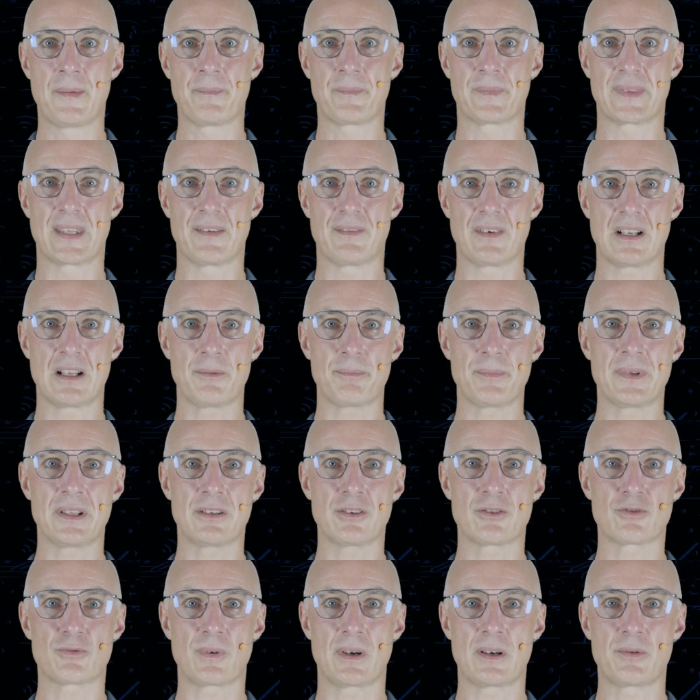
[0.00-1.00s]

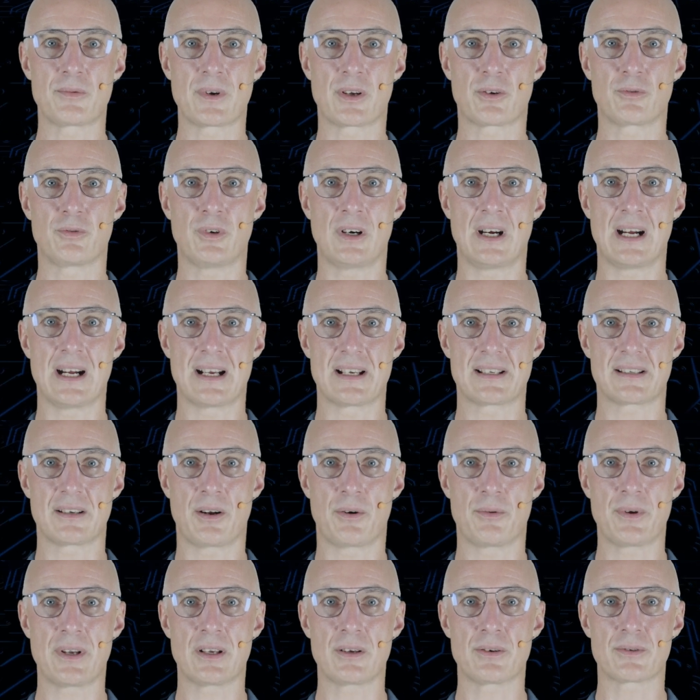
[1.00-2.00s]
development usually requires
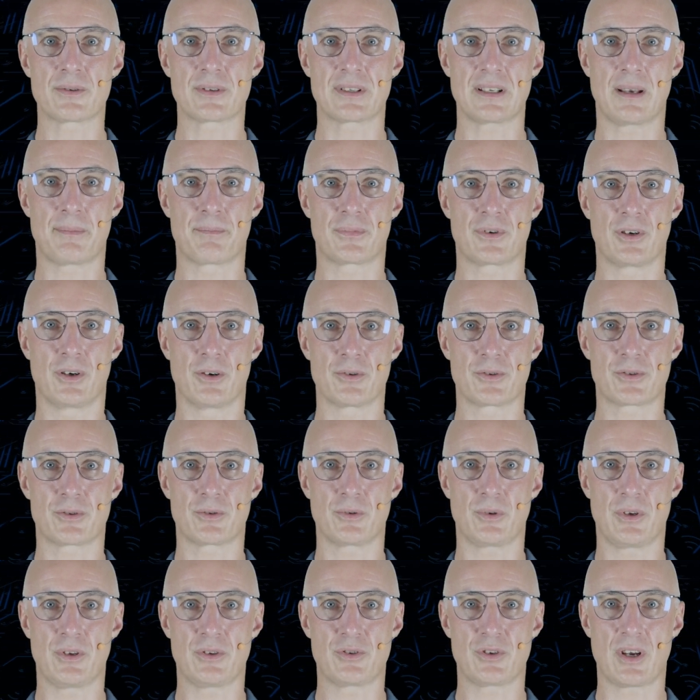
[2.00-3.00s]
a rigorous approach
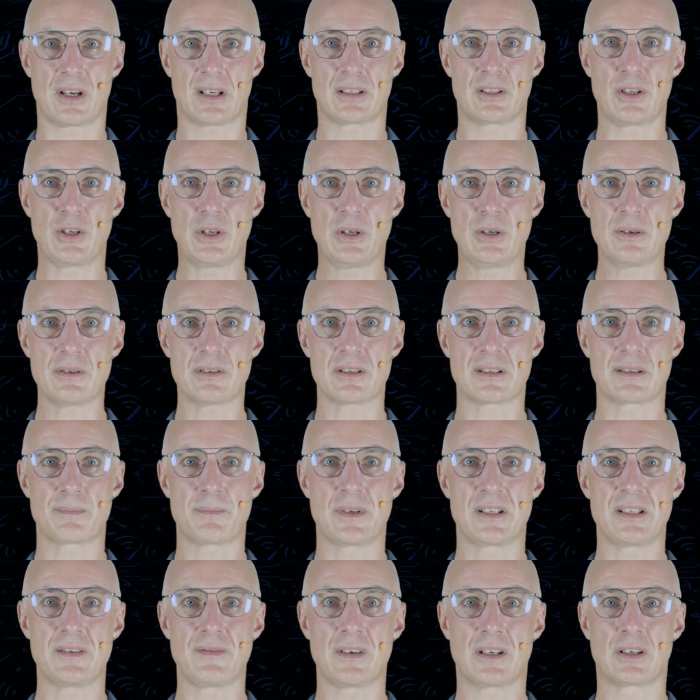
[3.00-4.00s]
to inject
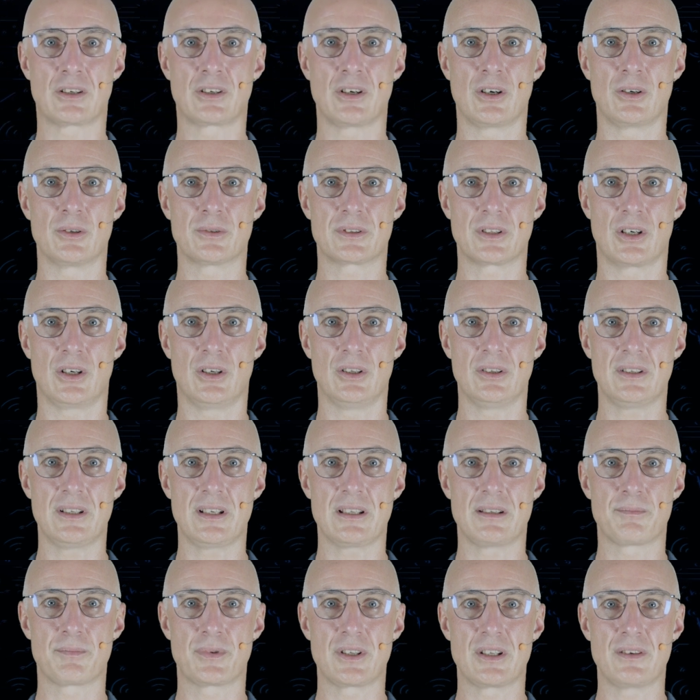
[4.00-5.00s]
user-specific code only
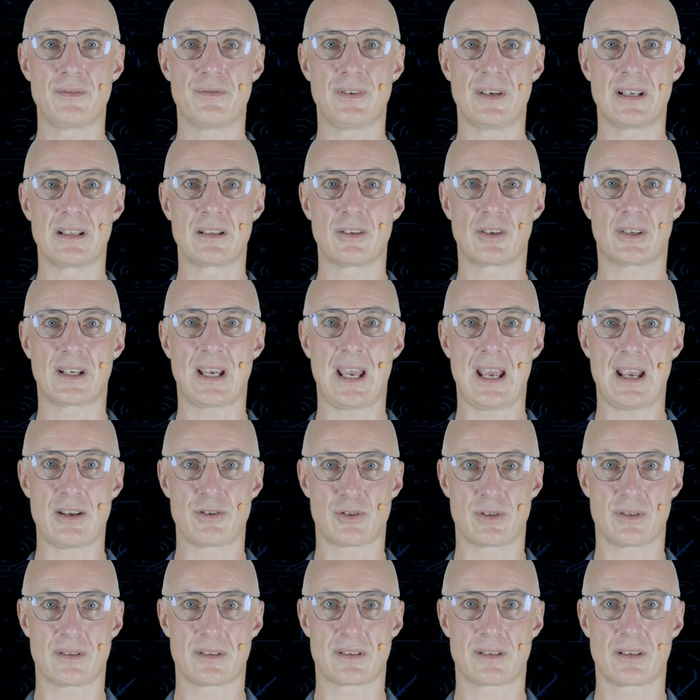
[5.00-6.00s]
in predefined
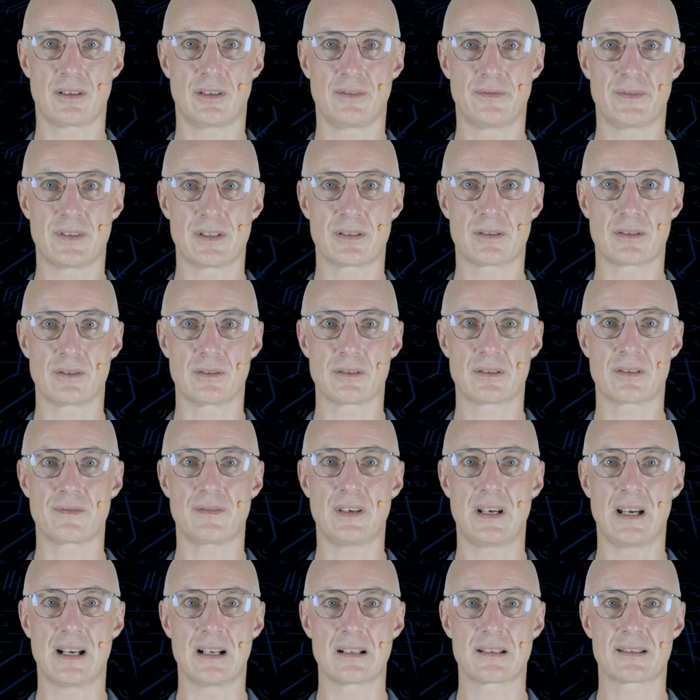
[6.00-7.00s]
locations of the source
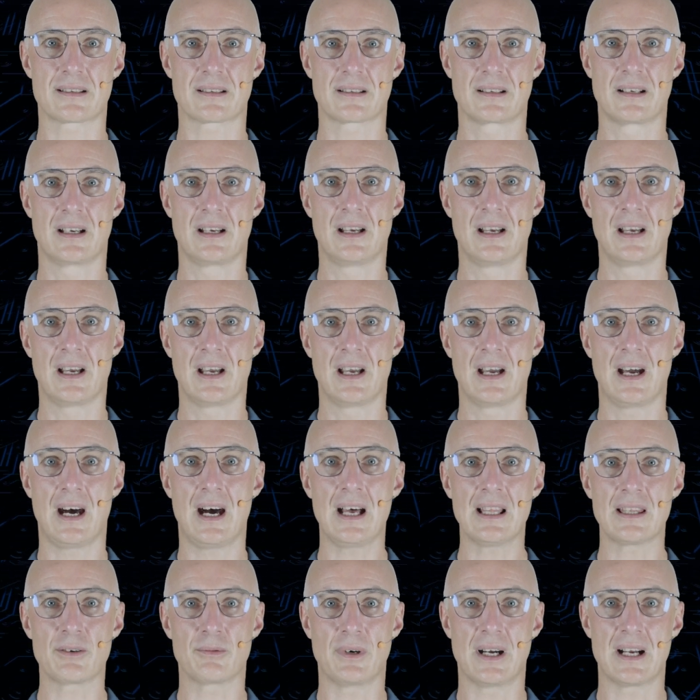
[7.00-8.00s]
files.
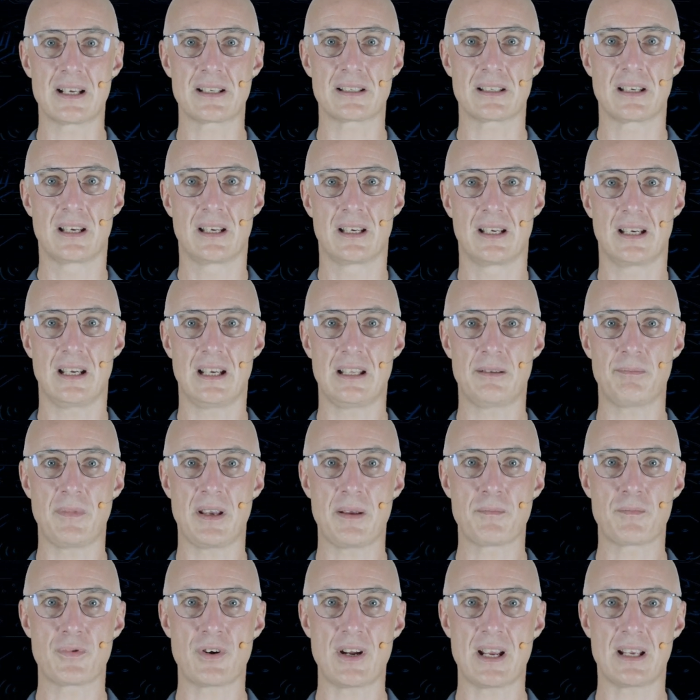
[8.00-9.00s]
Otherwise, it
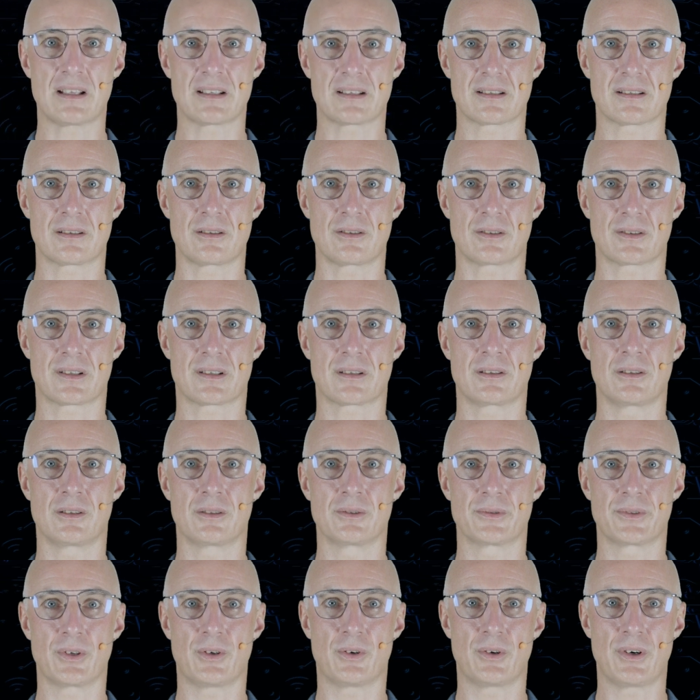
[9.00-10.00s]
may break the source
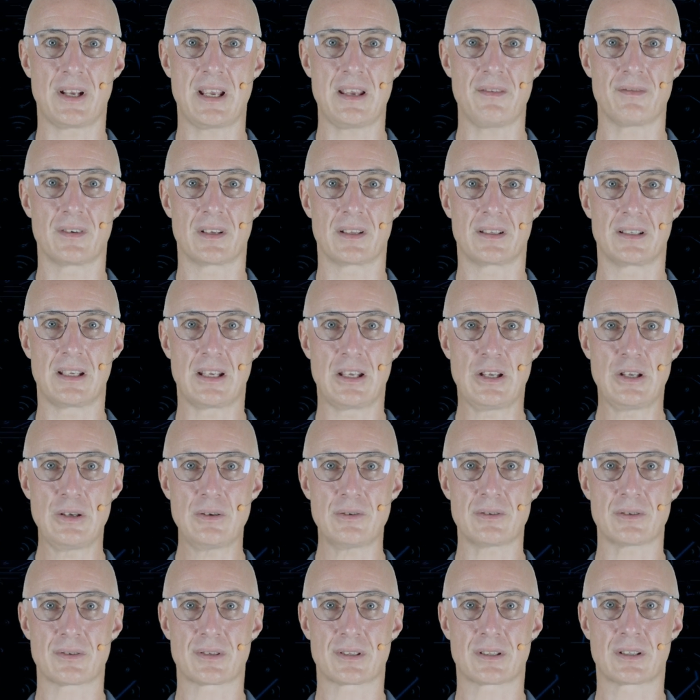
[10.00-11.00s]
code, or even the
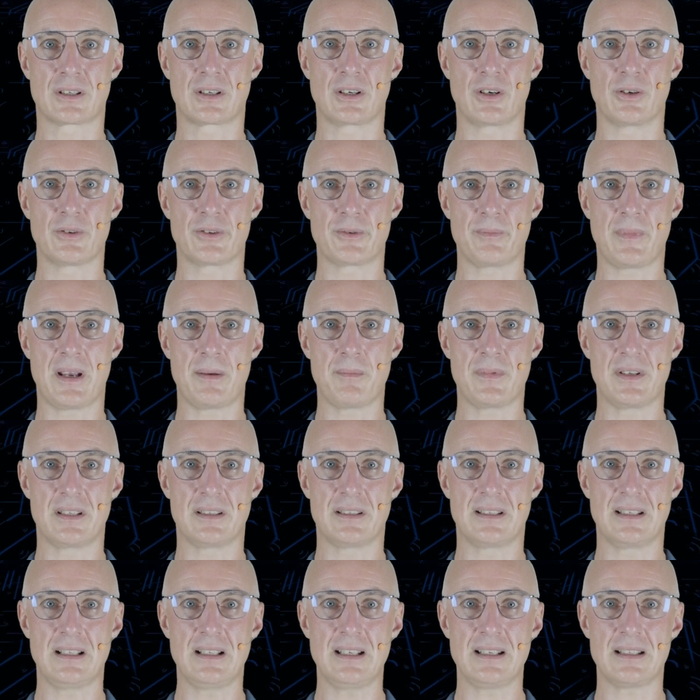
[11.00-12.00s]
user's code may be
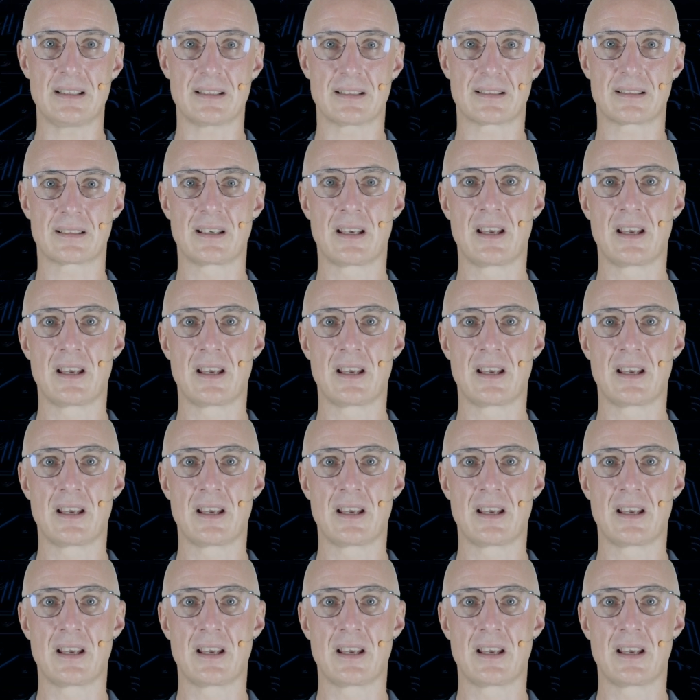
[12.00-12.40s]
deleted